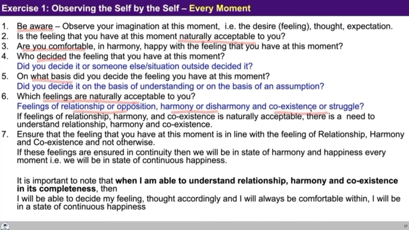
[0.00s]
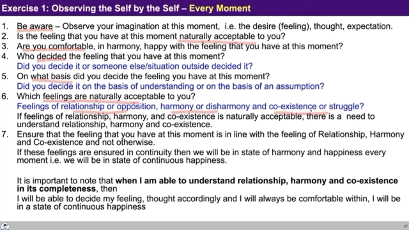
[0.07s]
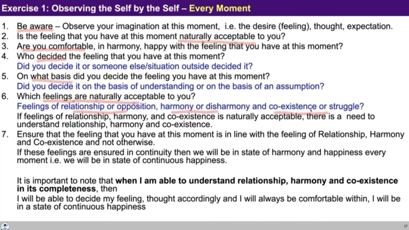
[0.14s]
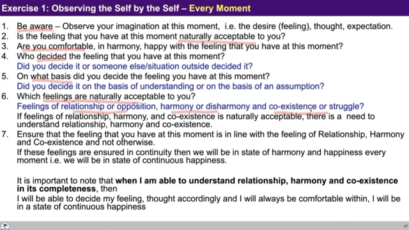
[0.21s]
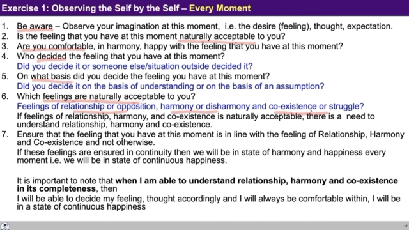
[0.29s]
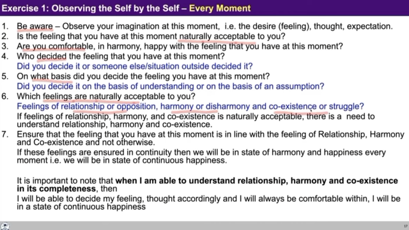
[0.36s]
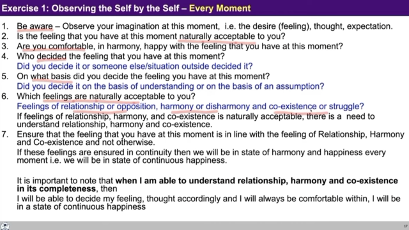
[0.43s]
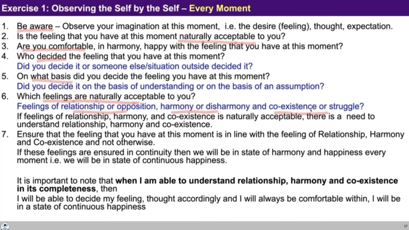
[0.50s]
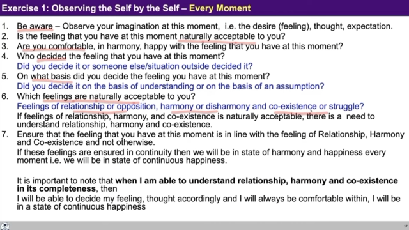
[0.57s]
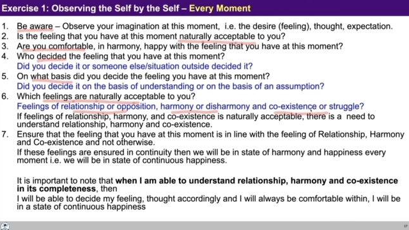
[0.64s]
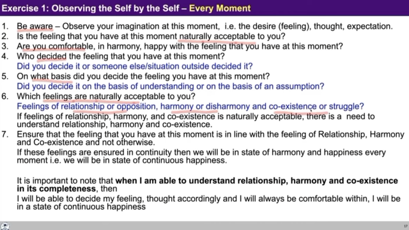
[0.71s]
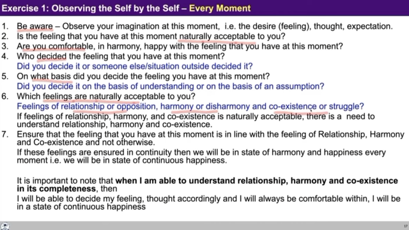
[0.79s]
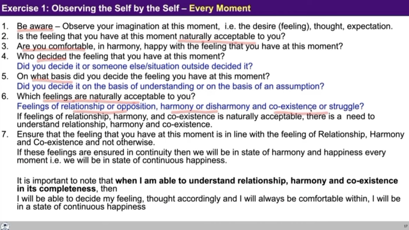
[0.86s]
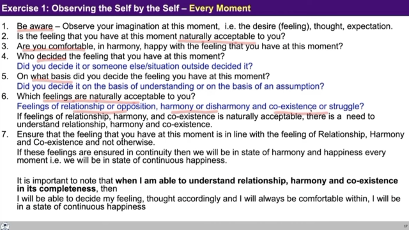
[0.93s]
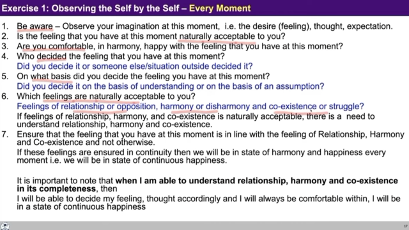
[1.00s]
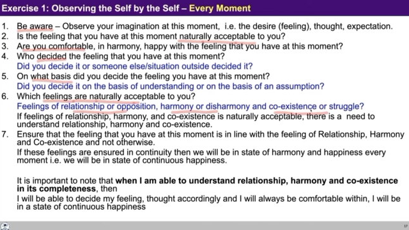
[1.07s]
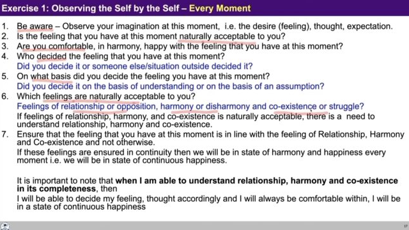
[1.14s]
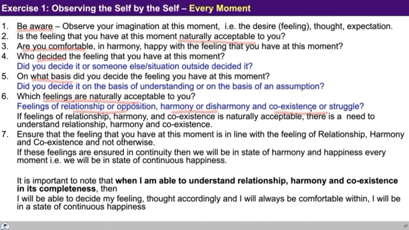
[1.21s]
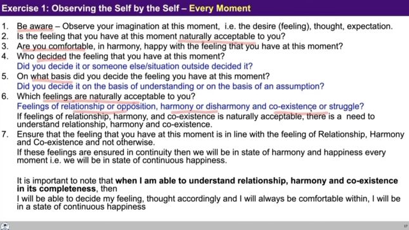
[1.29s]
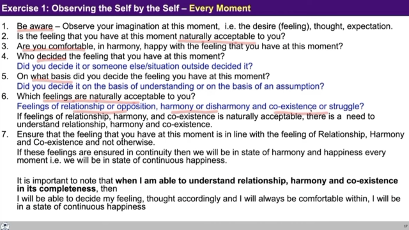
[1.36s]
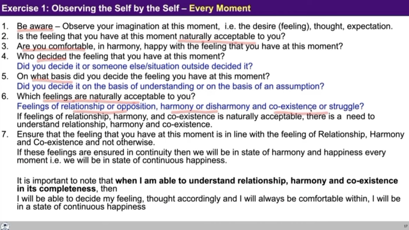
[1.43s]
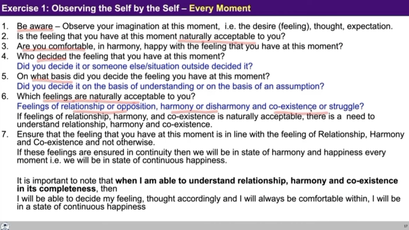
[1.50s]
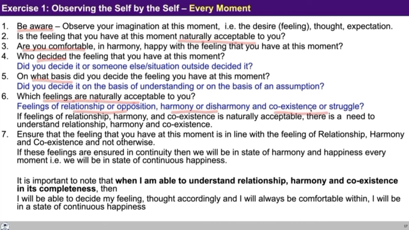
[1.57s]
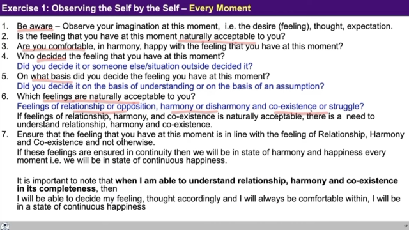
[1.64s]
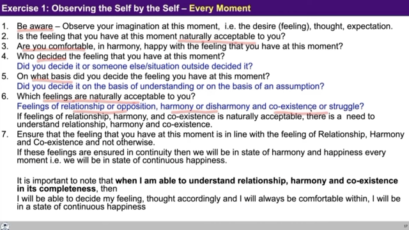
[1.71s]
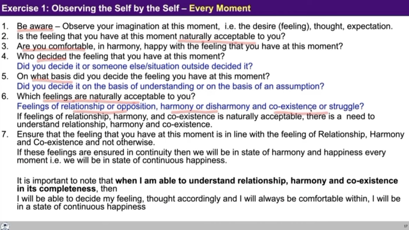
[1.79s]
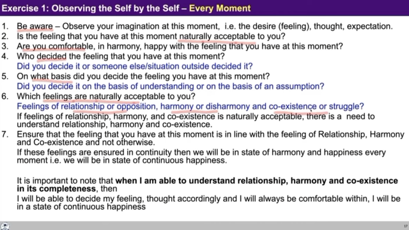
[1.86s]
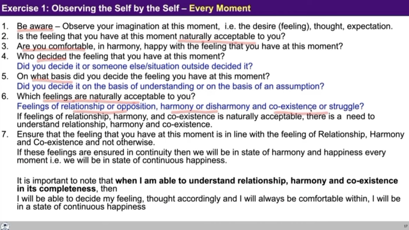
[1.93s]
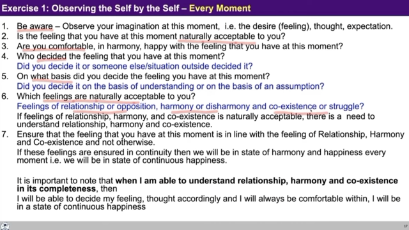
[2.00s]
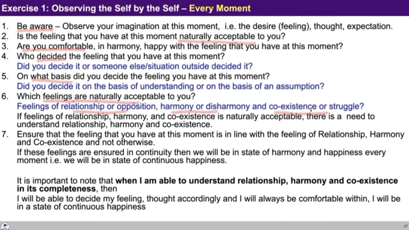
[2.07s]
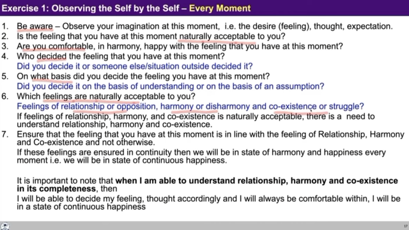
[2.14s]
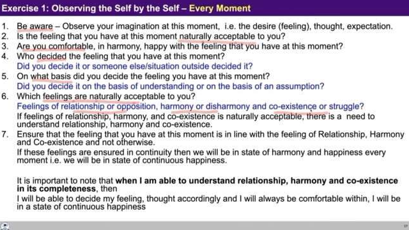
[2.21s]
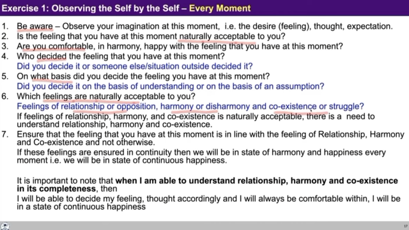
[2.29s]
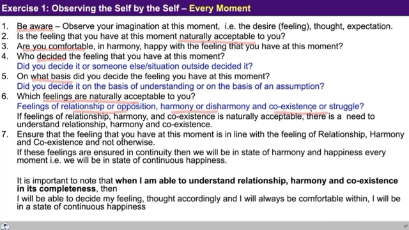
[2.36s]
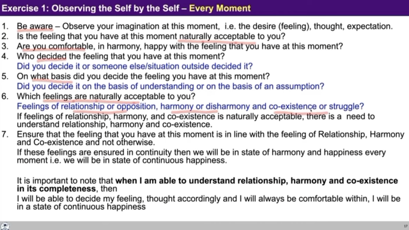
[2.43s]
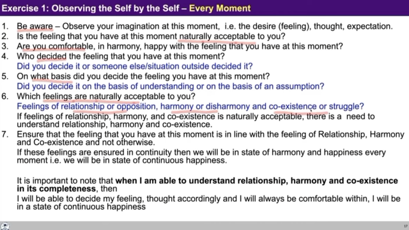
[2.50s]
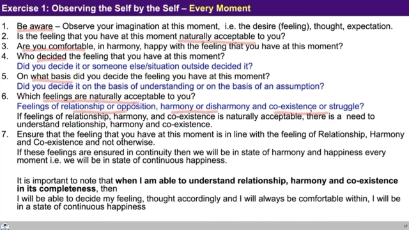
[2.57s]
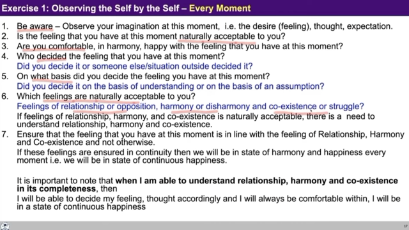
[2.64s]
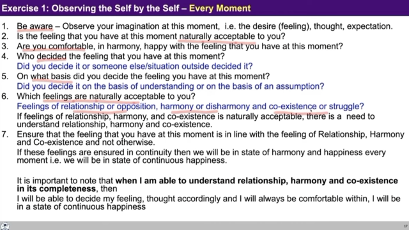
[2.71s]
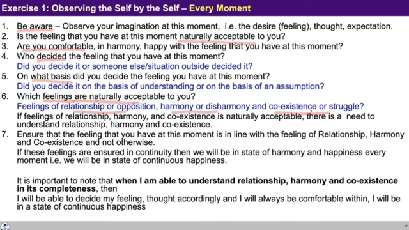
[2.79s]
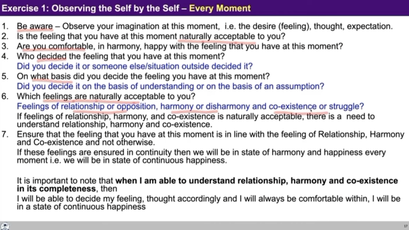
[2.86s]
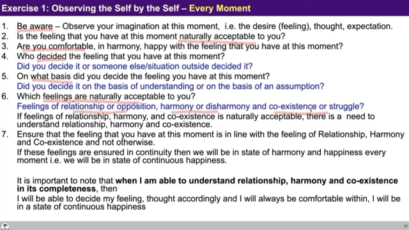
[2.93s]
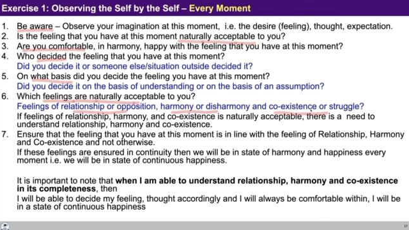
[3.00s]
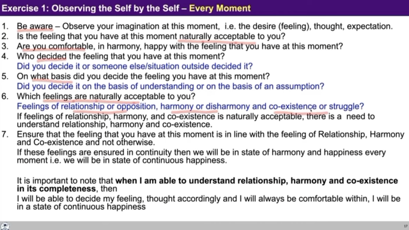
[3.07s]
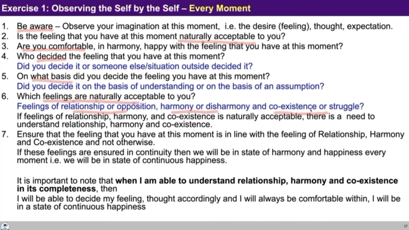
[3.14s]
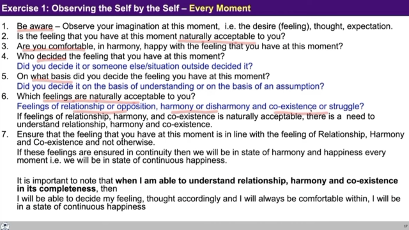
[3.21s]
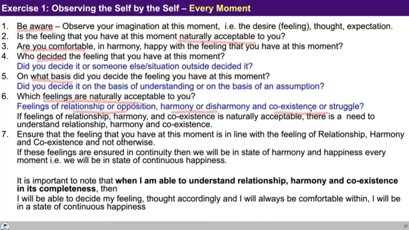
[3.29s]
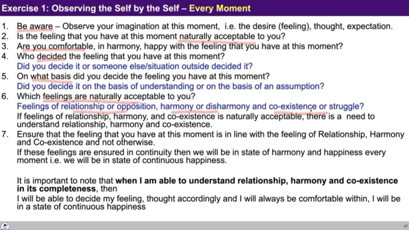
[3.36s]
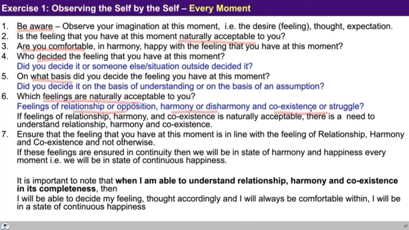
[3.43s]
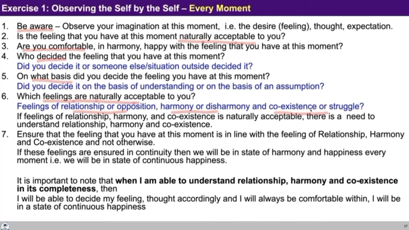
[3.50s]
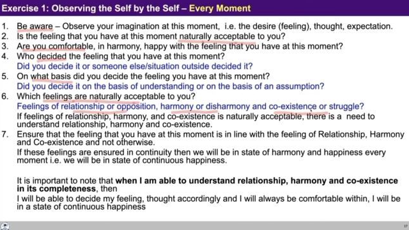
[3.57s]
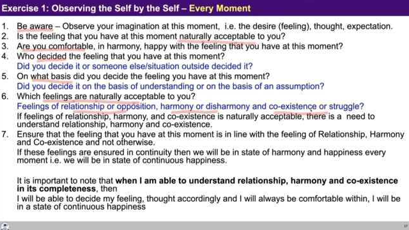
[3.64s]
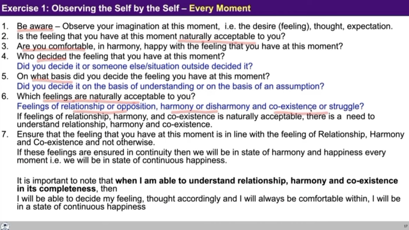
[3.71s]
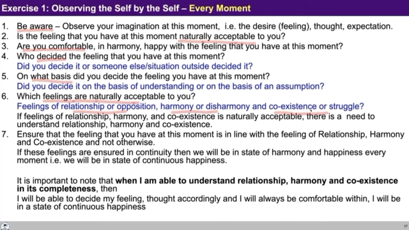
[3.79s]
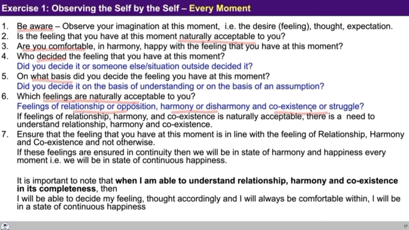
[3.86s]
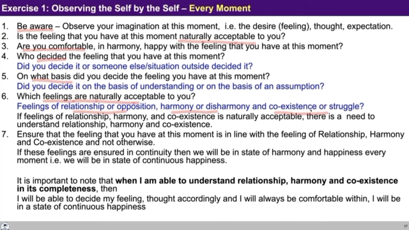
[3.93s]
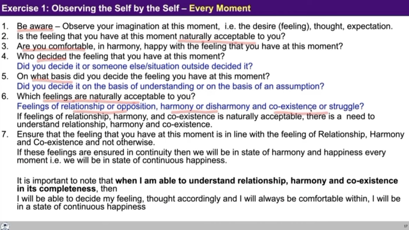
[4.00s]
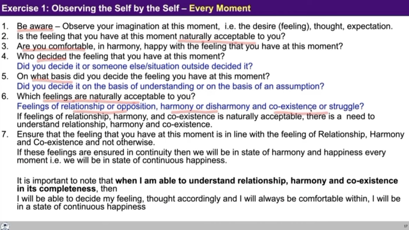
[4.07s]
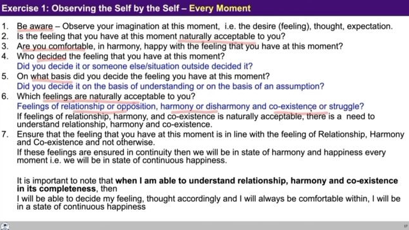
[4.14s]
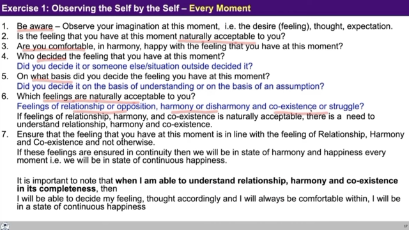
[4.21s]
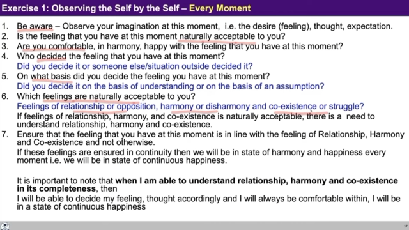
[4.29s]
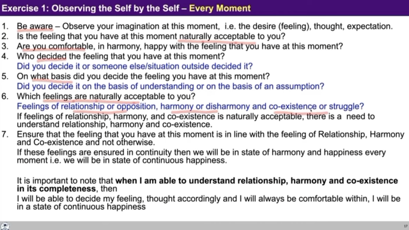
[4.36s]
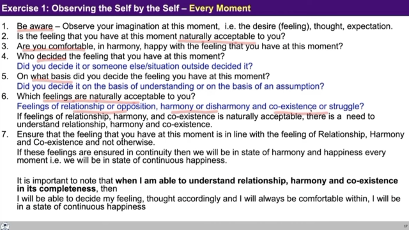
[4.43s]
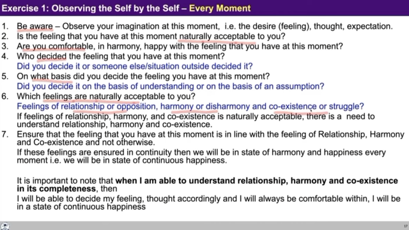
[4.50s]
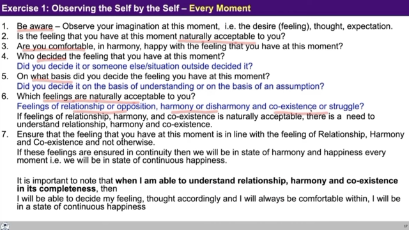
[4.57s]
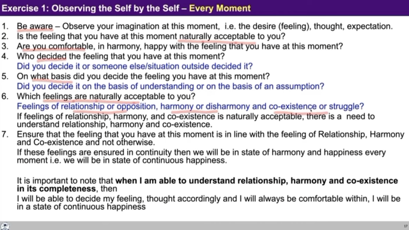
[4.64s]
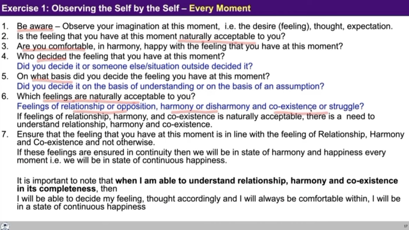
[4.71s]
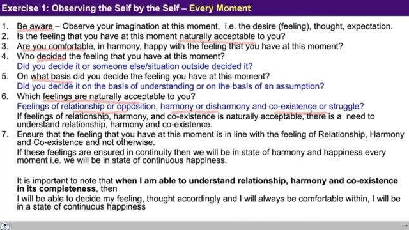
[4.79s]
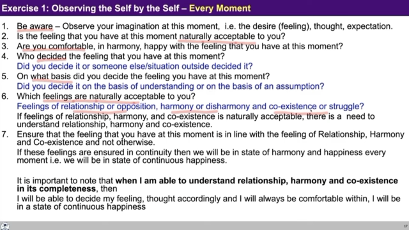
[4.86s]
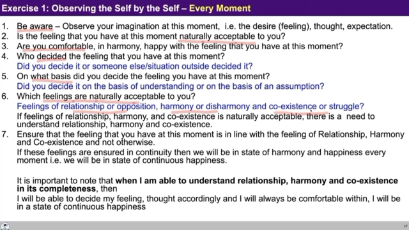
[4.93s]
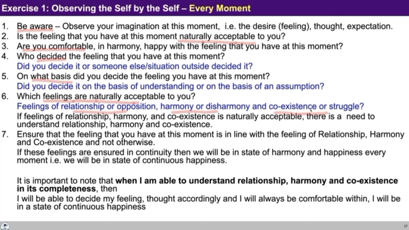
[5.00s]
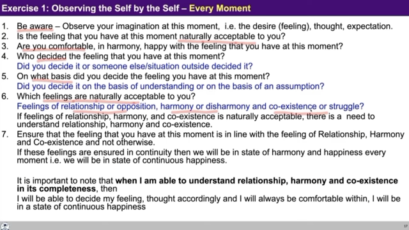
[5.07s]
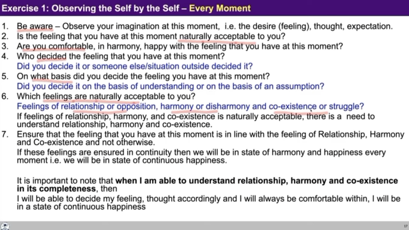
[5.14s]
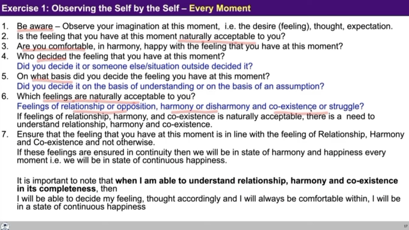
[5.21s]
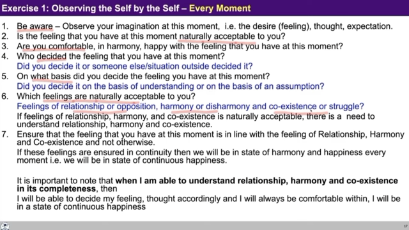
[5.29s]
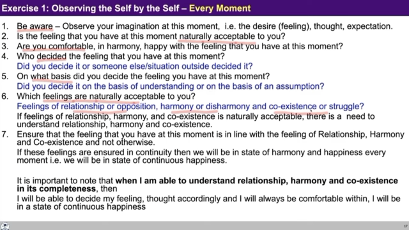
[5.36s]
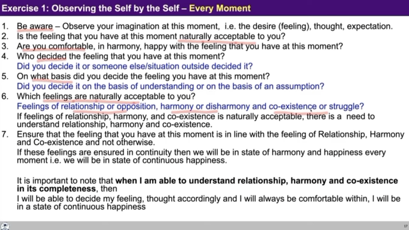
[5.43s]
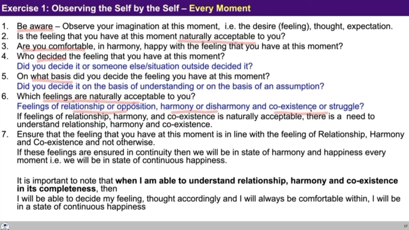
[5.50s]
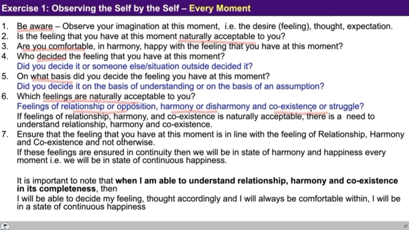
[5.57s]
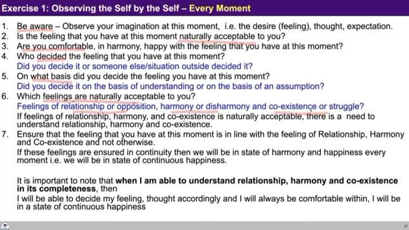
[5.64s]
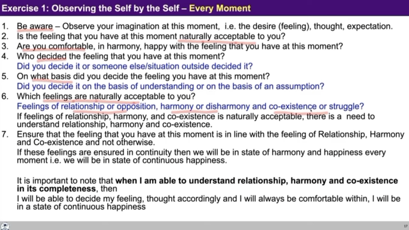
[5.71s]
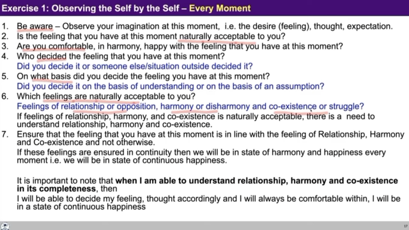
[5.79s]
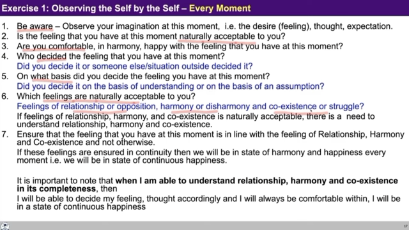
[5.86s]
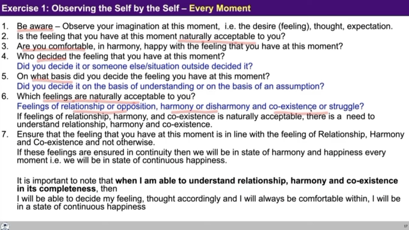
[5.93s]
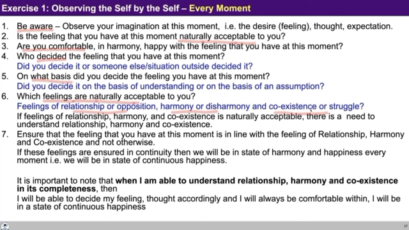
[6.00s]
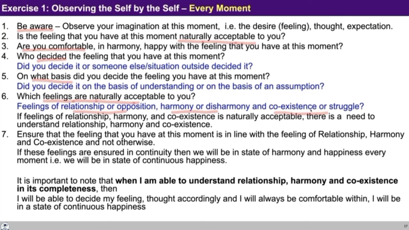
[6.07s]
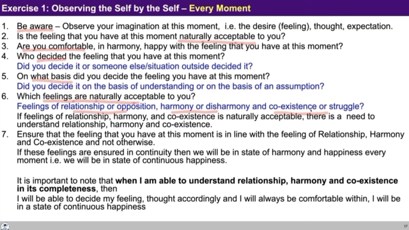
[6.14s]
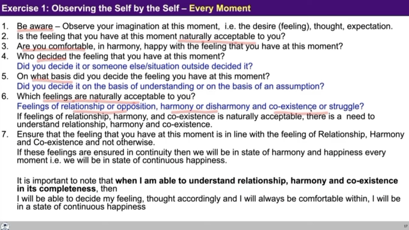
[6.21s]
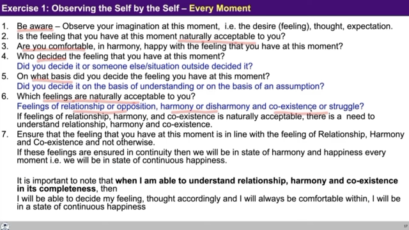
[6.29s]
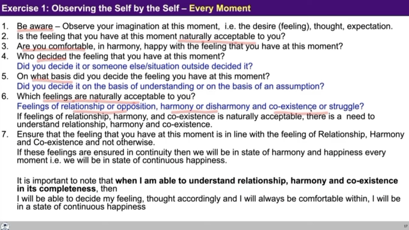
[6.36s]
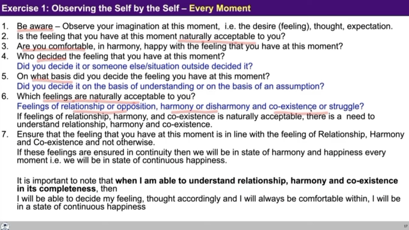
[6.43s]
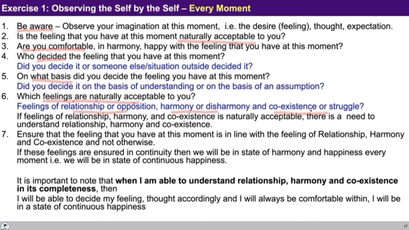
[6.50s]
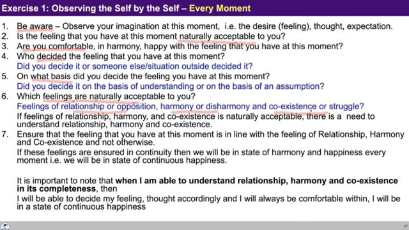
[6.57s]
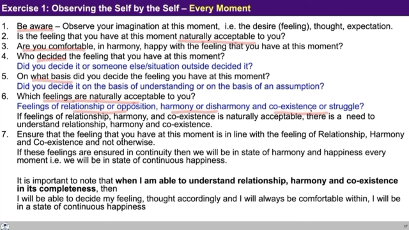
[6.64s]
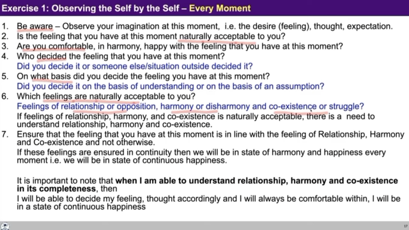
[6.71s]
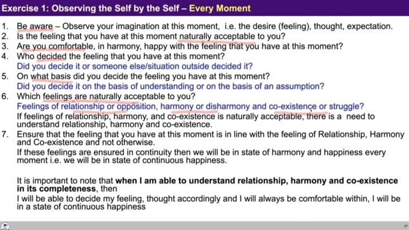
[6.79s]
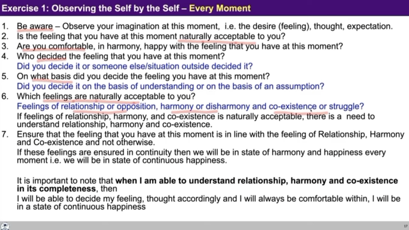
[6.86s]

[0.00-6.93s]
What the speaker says: No face is visible, so there are no lips to read.